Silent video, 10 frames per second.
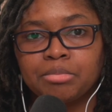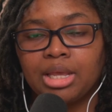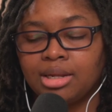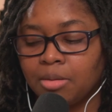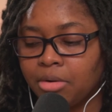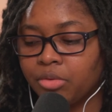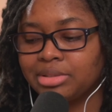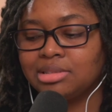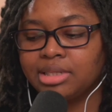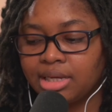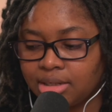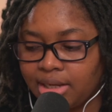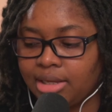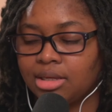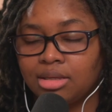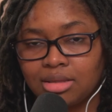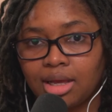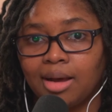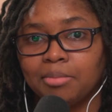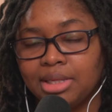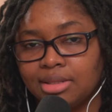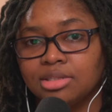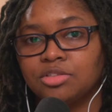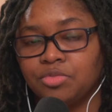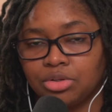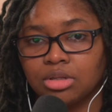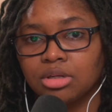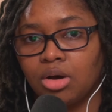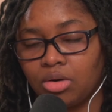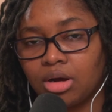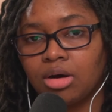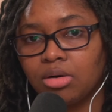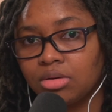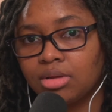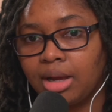And I'm already saying like, I'm in this for the long haul.